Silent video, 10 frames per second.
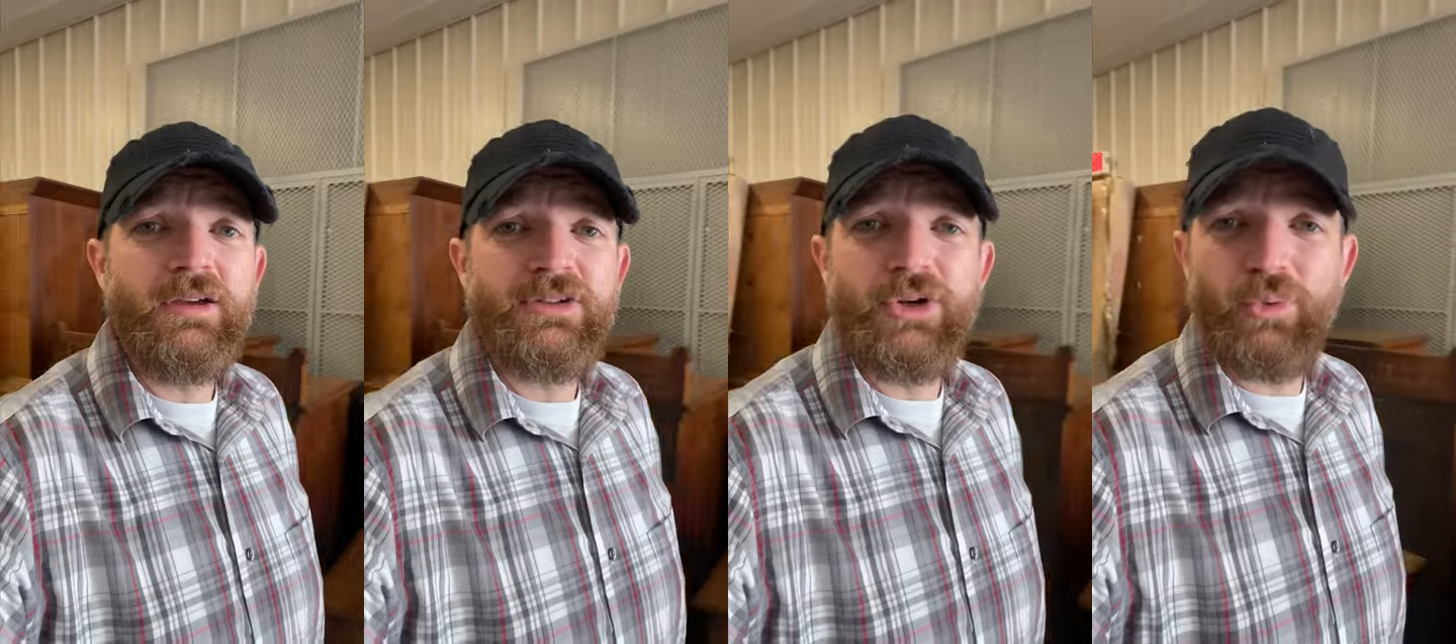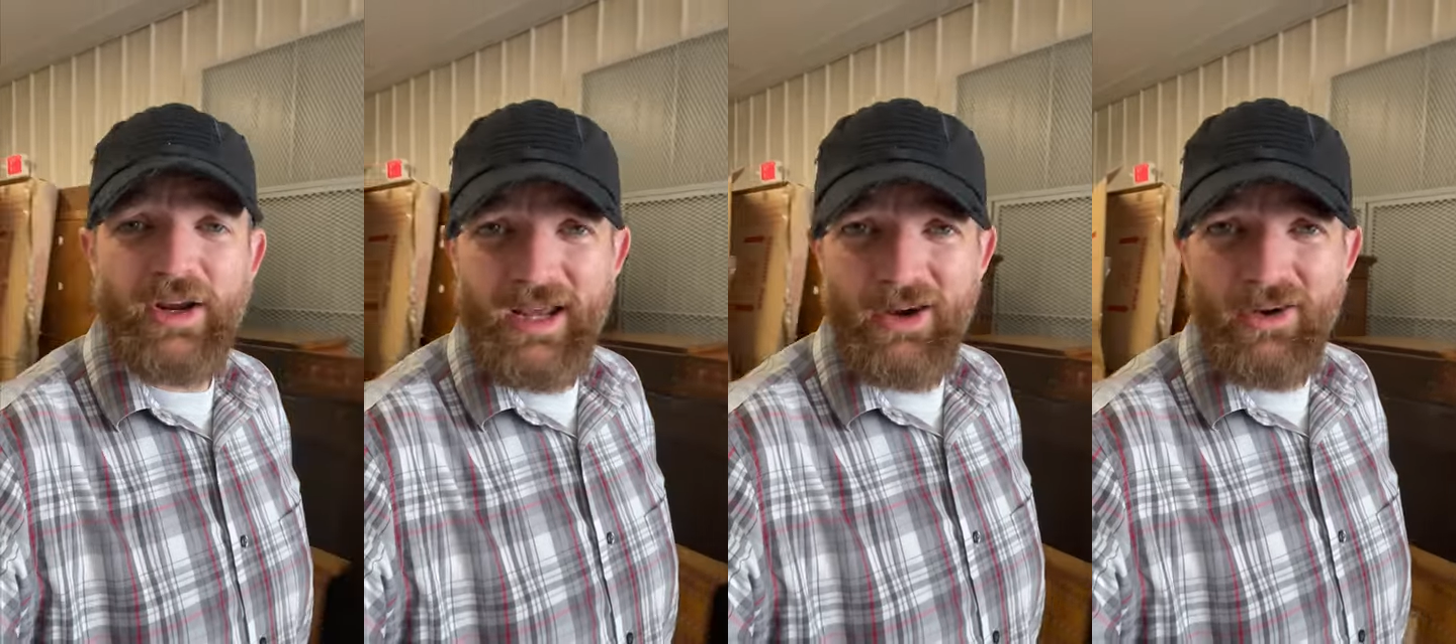So,
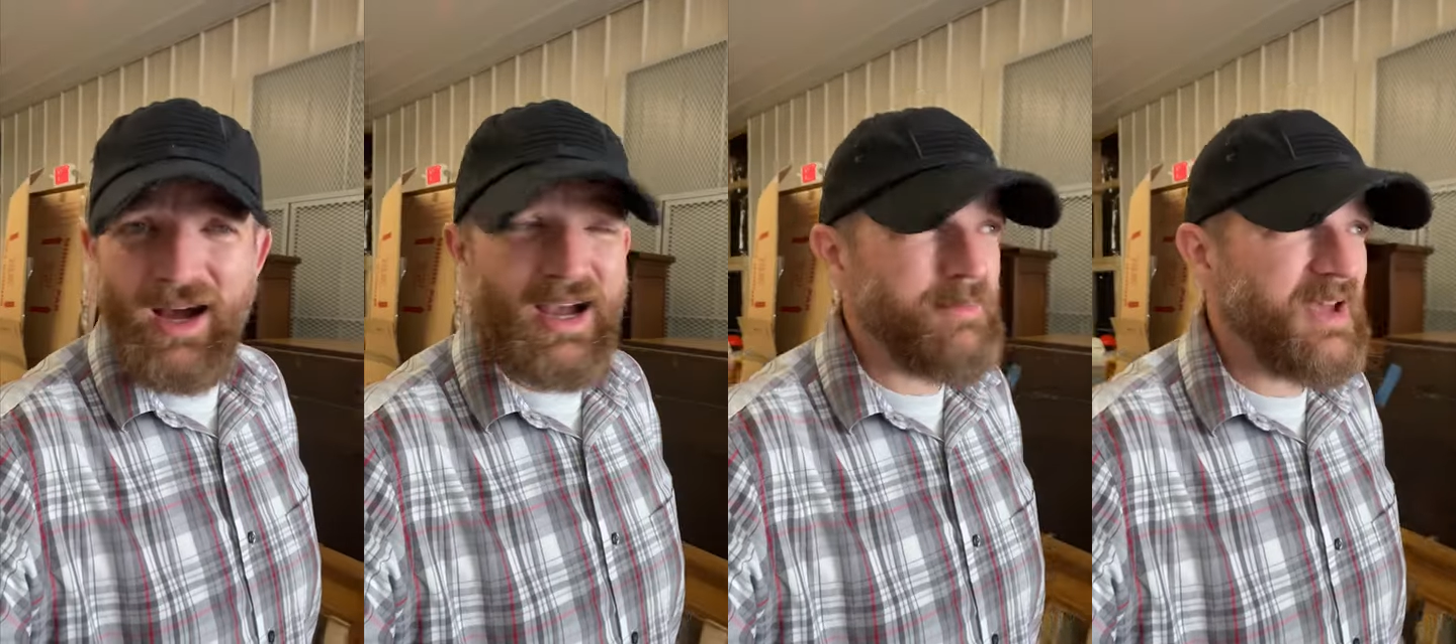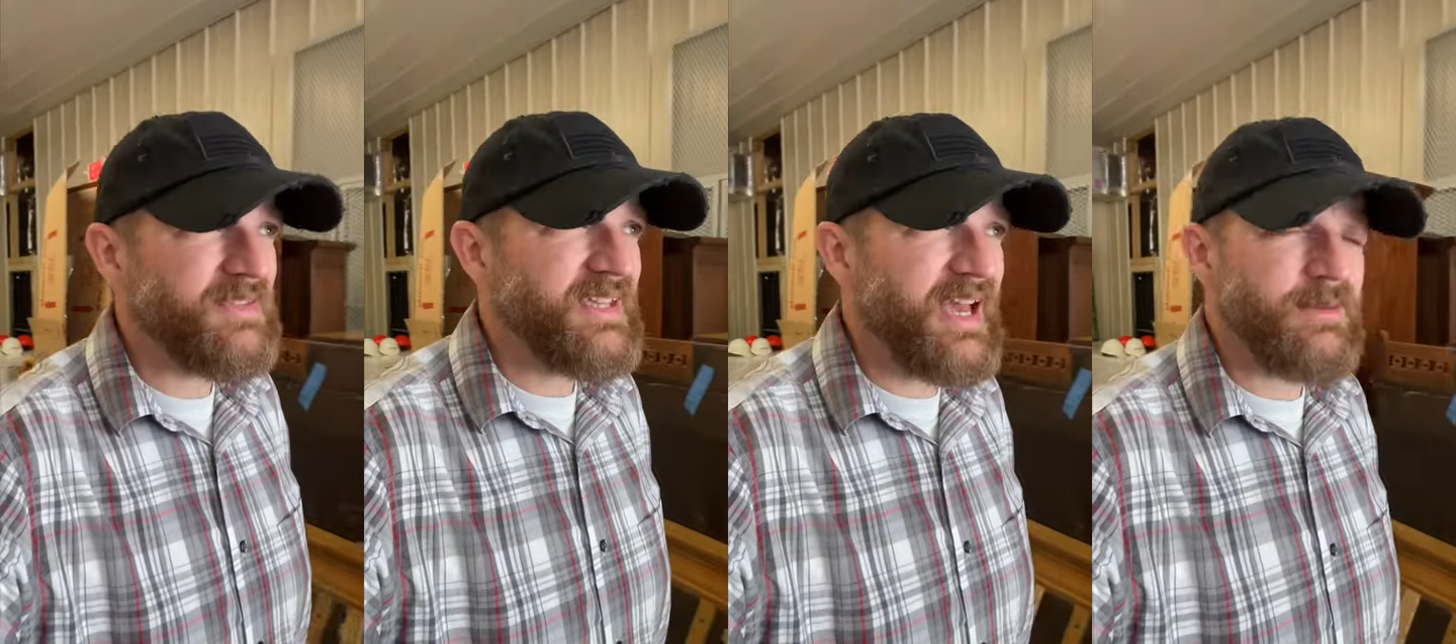right now, I am at
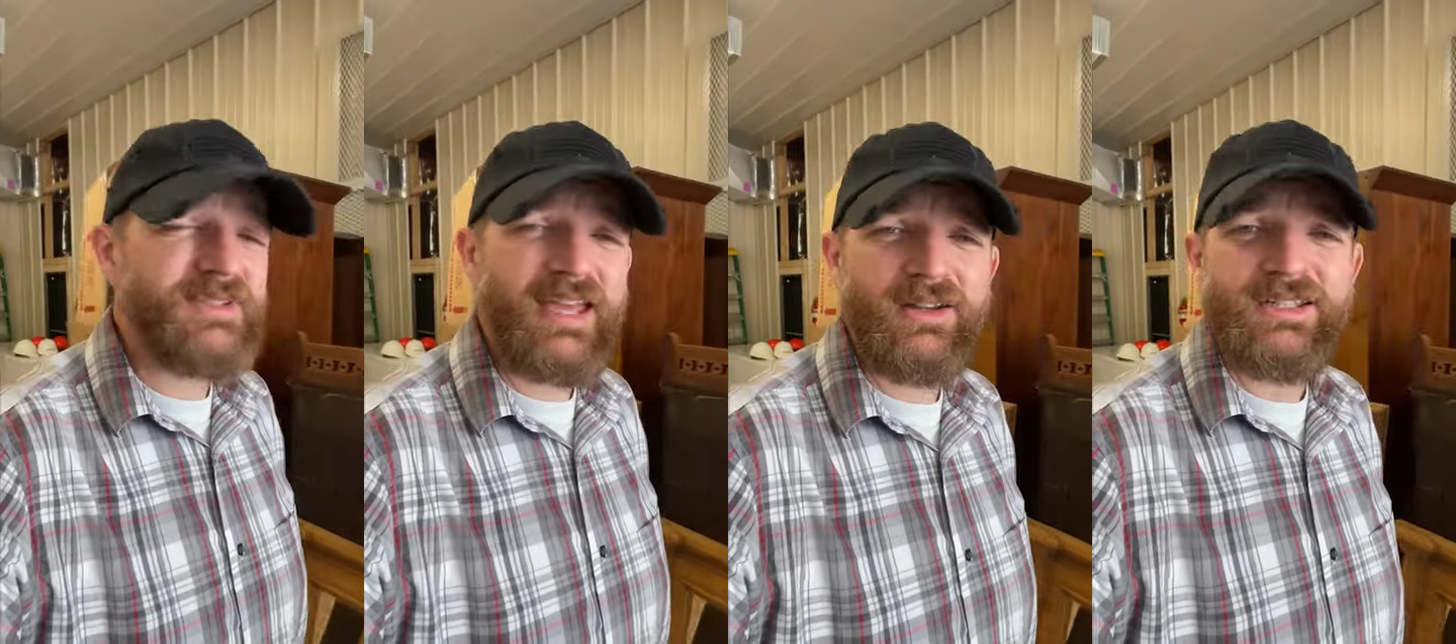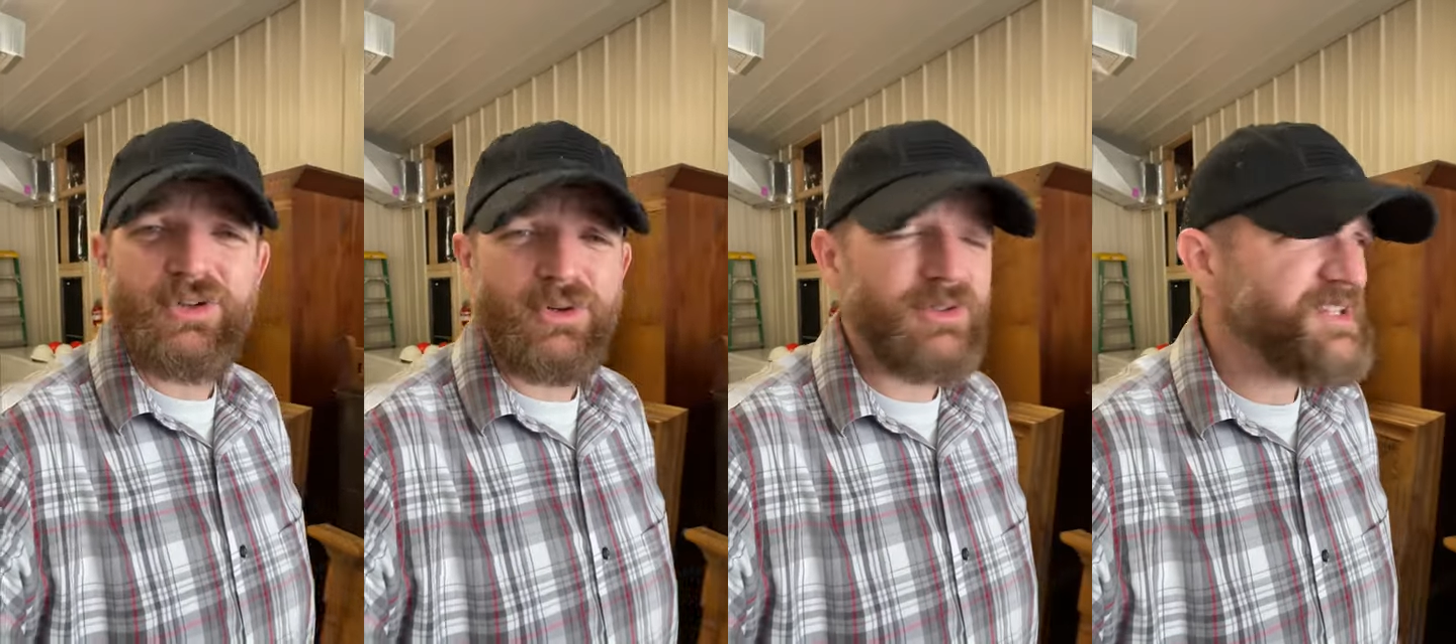the Adams County
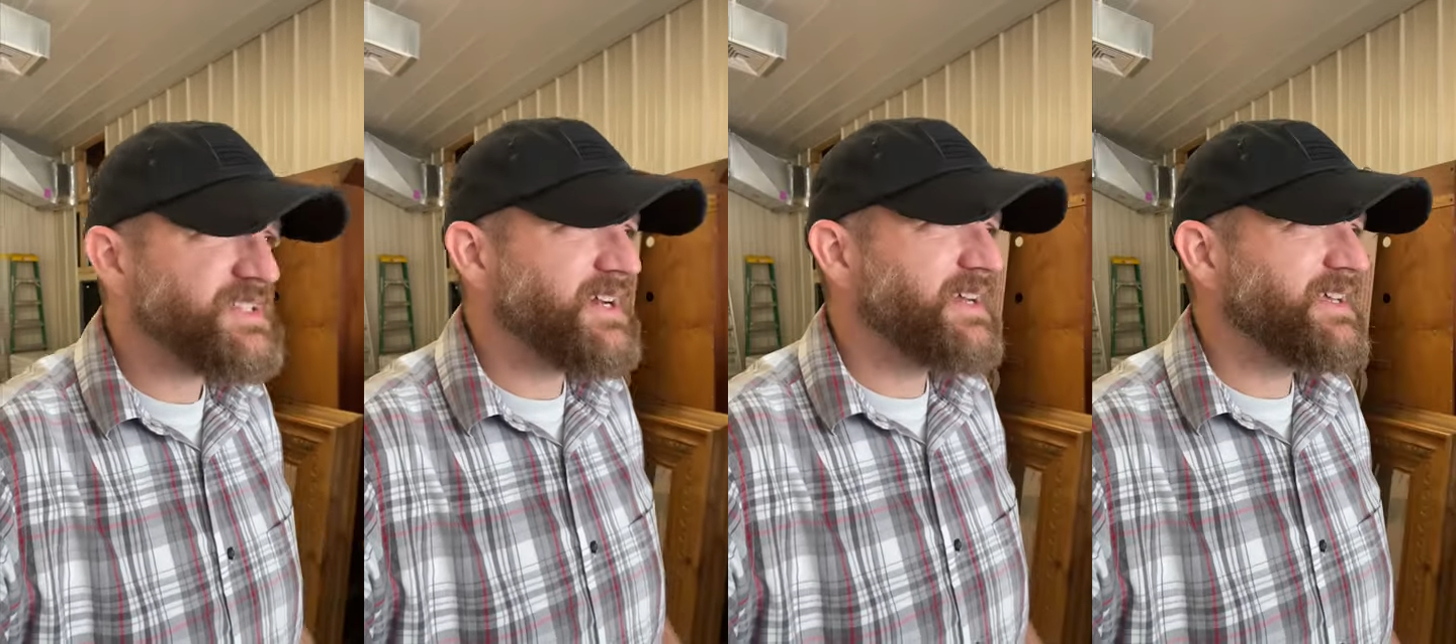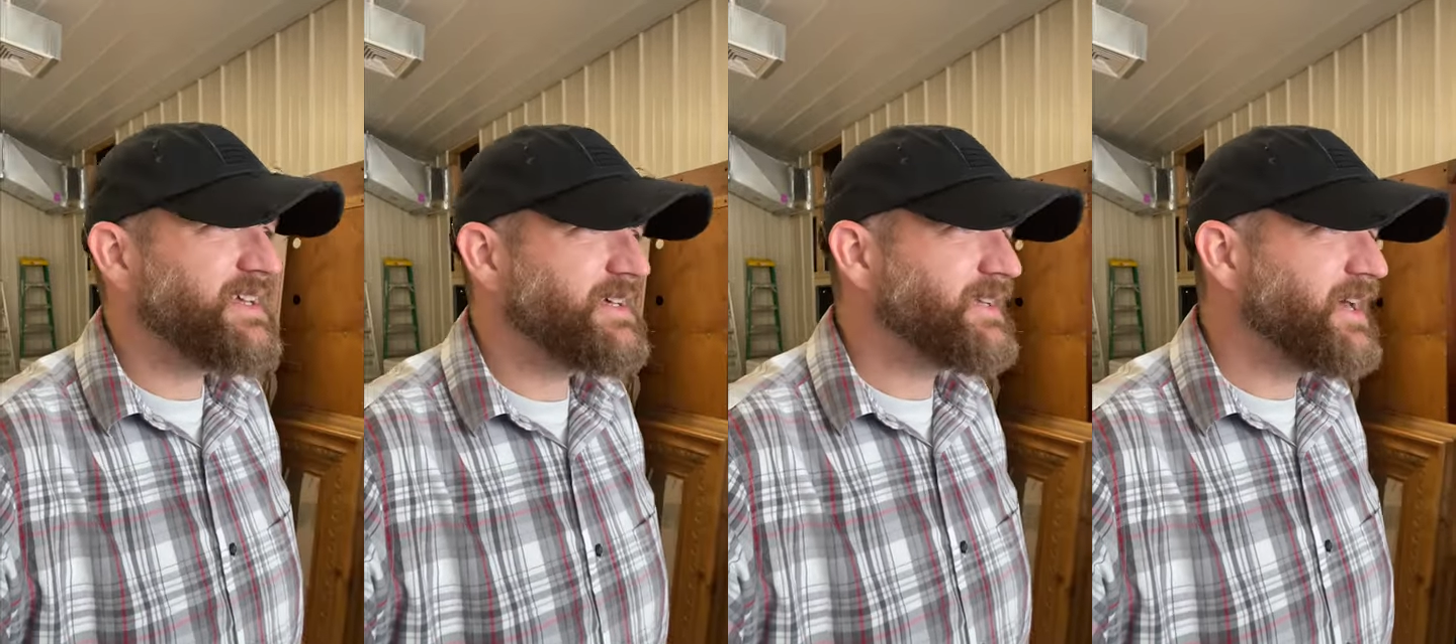Historical Society
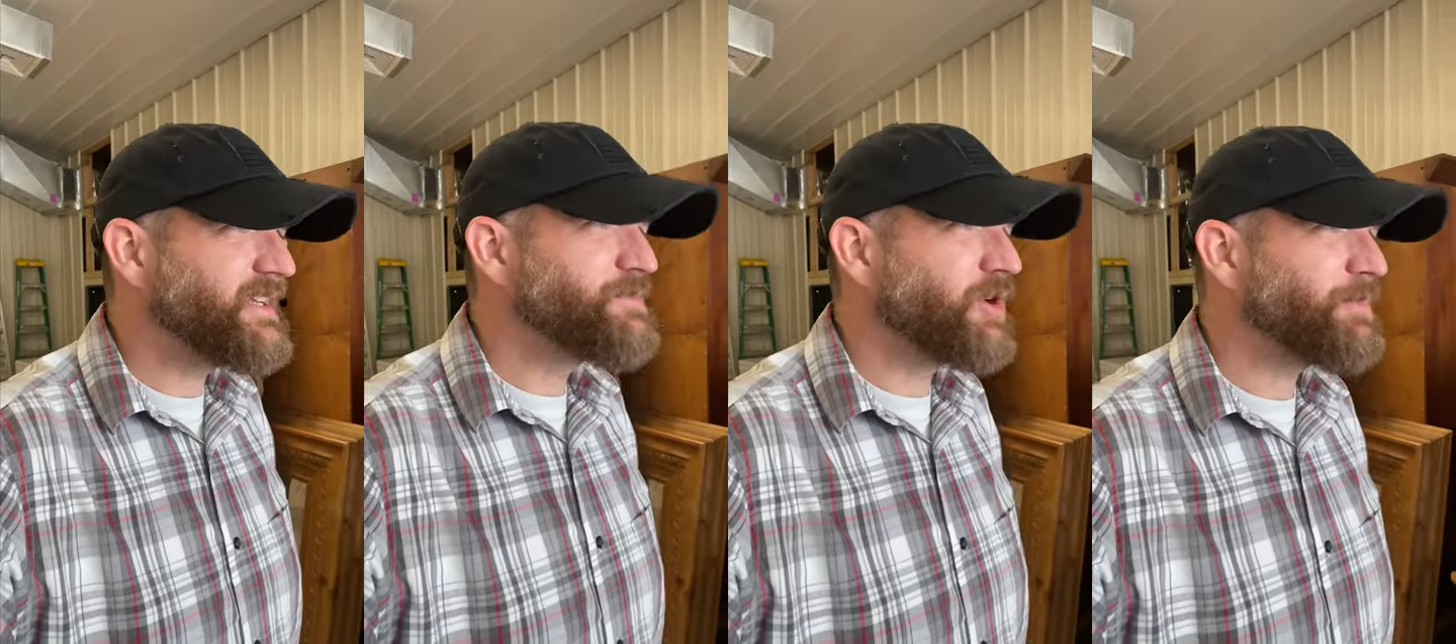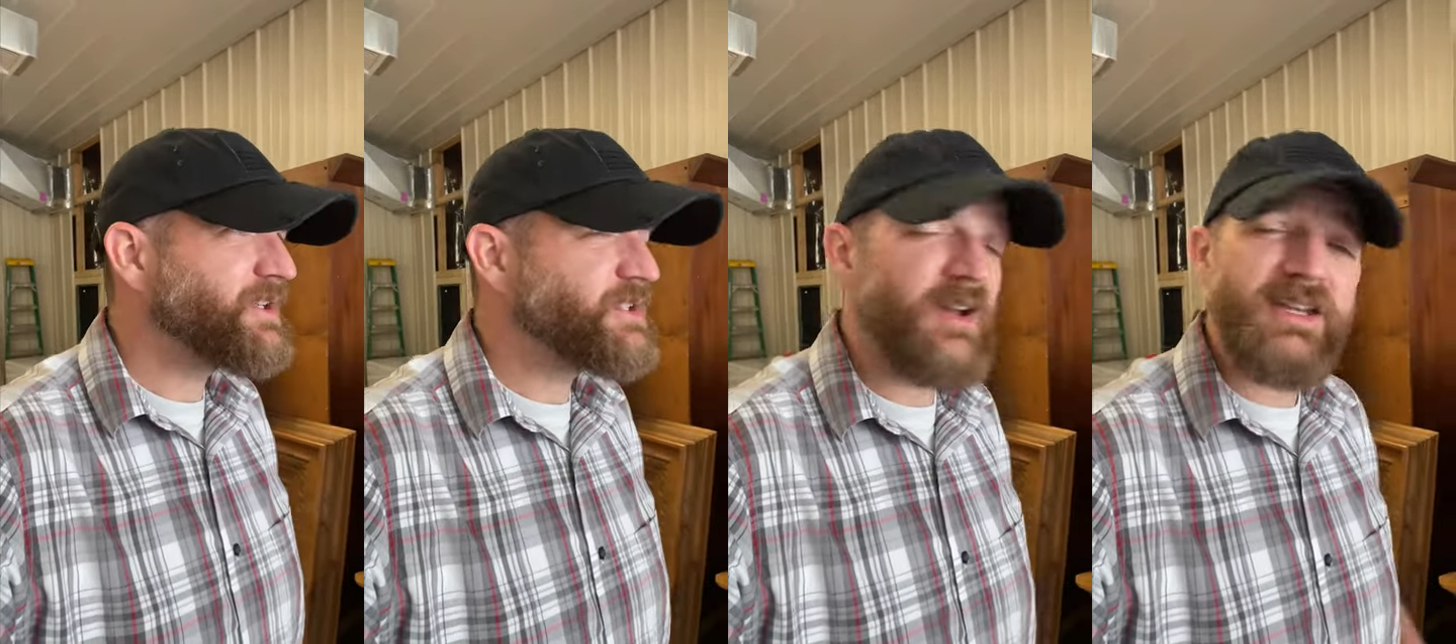in Gettysburg,
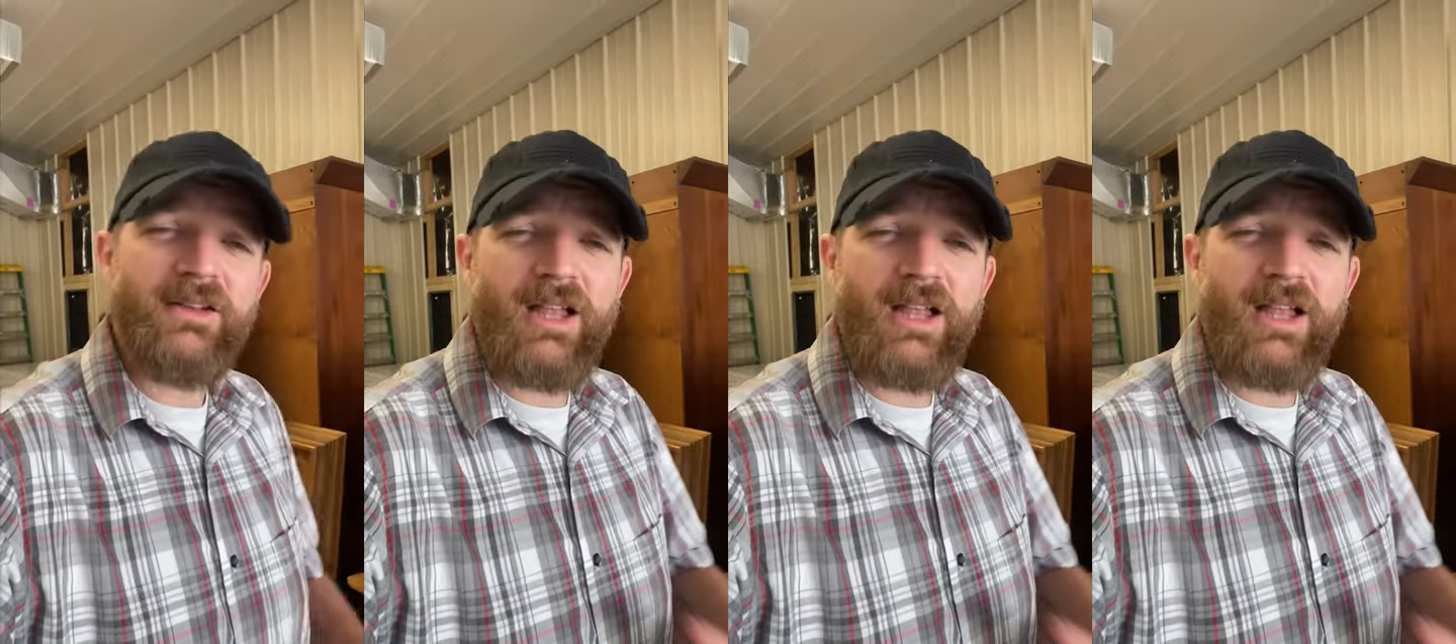Pennsylvania.